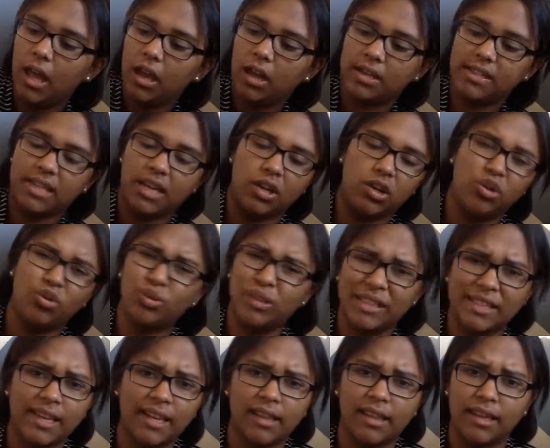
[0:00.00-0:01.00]
because I
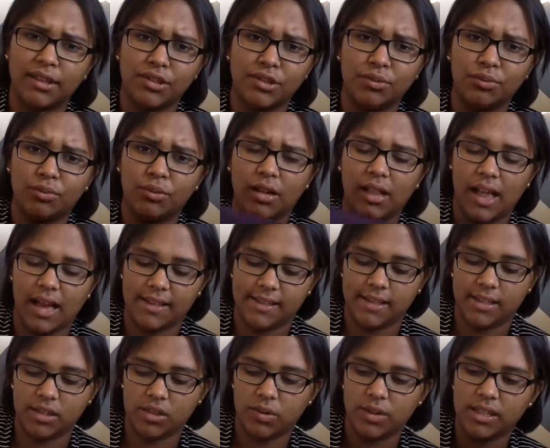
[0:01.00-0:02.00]
only take like 2
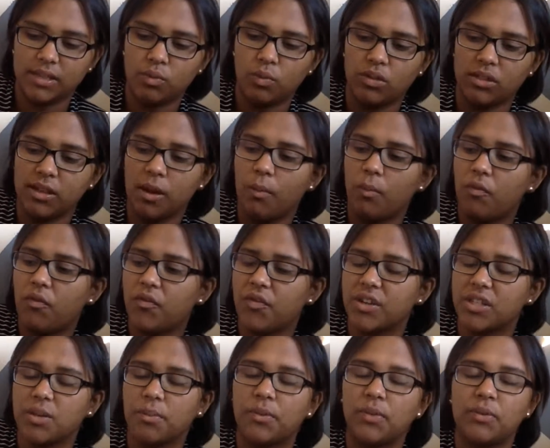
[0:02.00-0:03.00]
classes. So it's
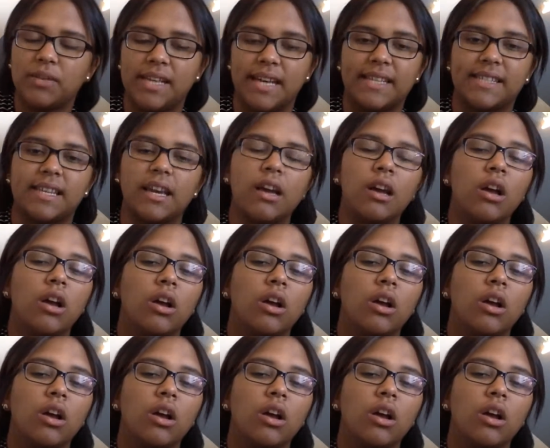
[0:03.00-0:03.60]
for someone who takes